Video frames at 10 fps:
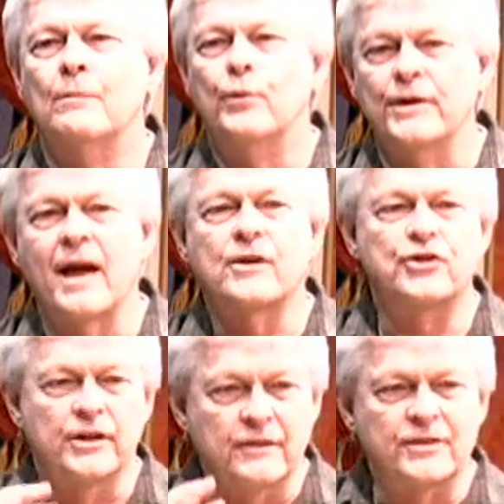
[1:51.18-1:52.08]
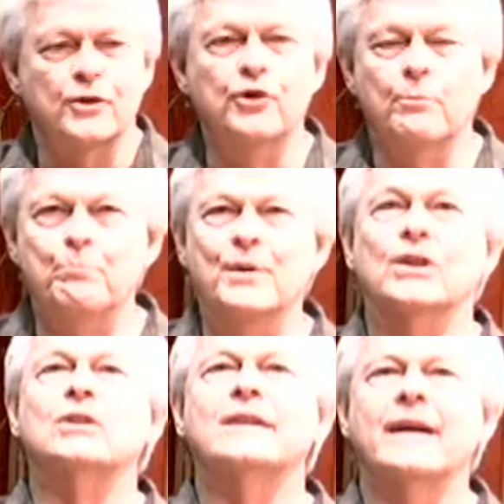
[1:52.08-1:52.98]
production. And so you're
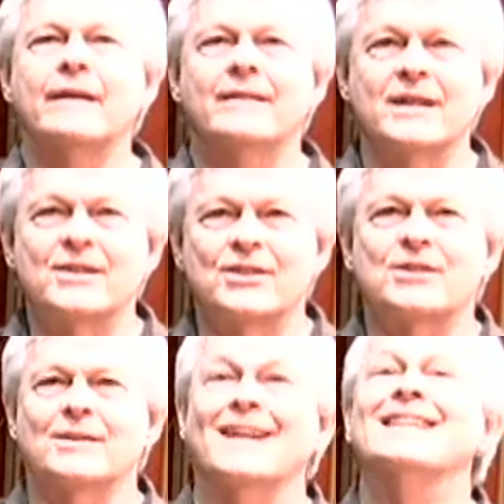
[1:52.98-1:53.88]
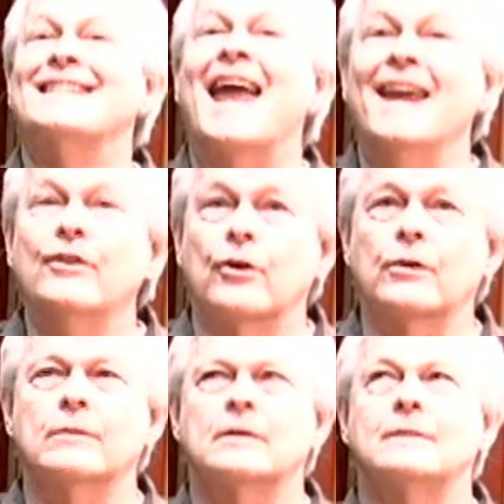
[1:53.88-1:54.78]
building this
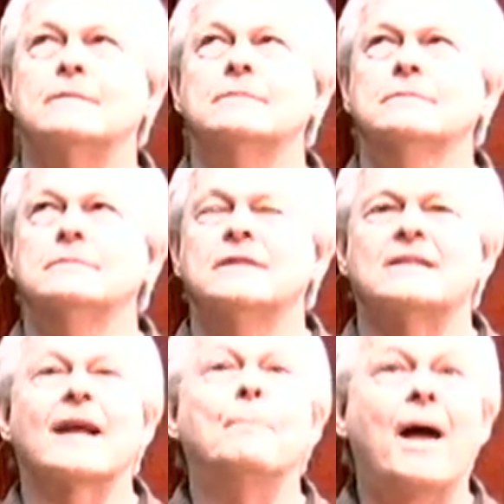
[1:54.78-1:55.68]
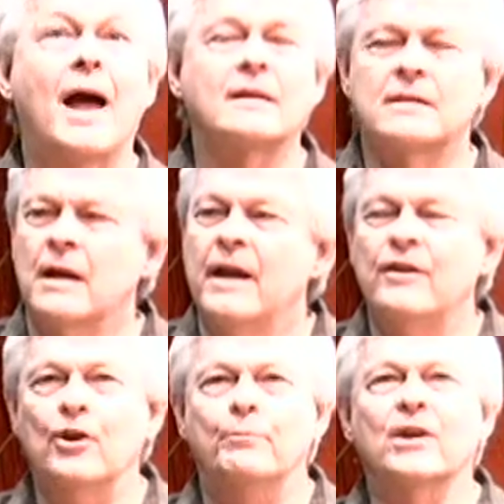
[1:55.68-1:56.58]
container. Oh, it's like a box.
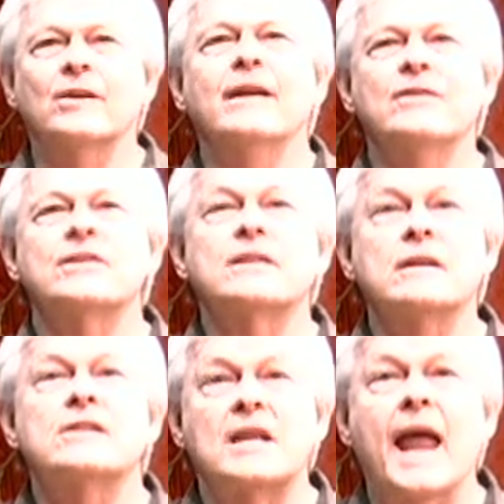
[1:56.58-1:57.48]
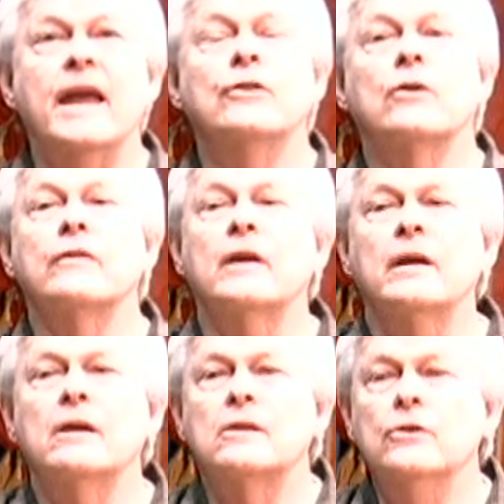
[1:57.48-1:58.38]
You're building this container that
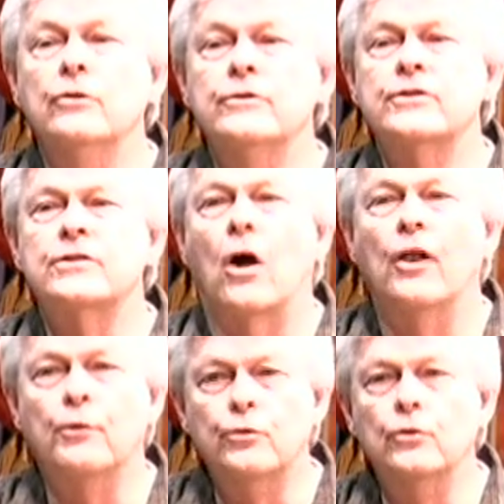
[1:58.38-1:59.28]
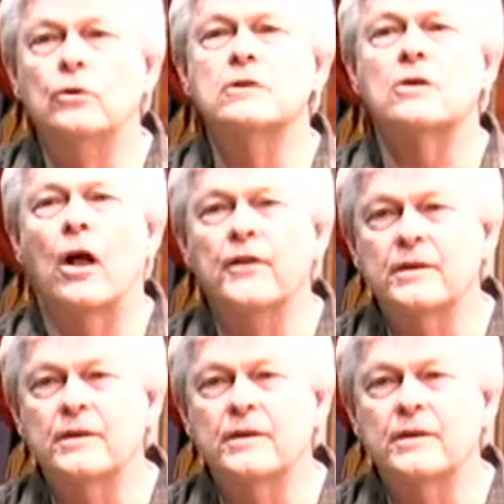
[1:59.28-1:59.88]
includes all the rules, all the